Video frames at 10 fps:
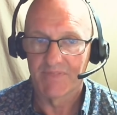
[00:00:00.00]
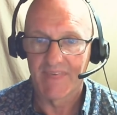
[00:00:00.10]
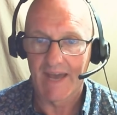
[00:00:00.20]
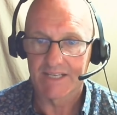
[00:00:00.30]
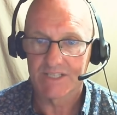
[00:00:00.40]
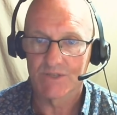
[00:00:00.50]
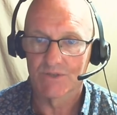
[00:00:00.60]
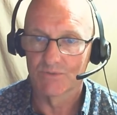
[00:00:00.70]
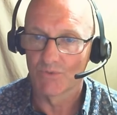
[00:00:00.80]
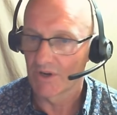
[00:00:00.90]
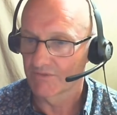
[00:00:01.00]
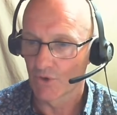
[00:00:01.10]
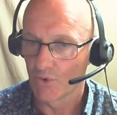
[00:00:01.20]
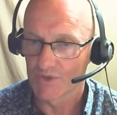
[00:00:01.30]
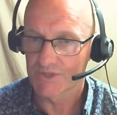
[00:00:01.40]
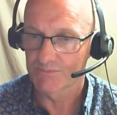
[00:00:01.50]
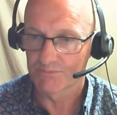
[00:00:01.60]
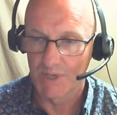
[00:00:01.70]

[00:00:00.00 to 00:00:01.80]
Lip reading: That's what, of course,